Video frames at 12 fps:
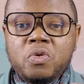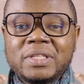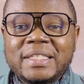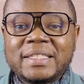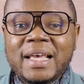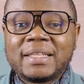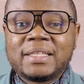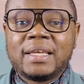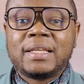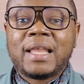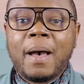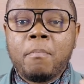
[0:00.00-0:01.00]

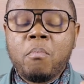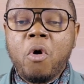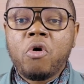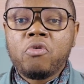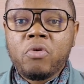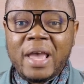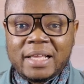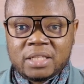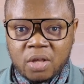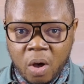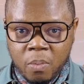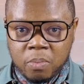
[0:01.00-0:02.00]
setting that moral
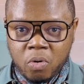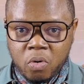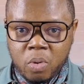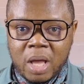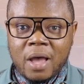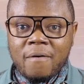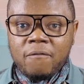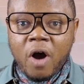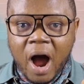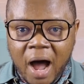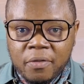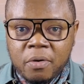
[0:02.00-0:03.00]
example for
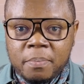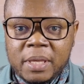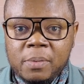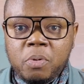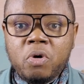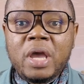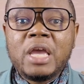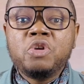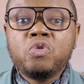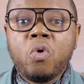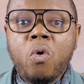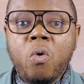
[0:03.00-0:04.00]
other people in
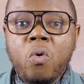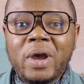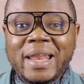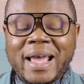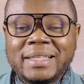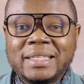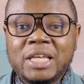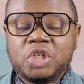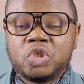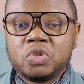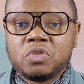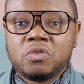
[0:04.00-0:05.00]
your
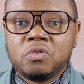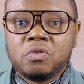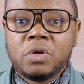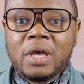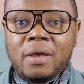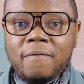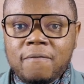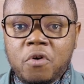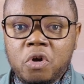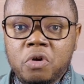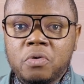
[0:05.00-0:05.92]
organization to follow.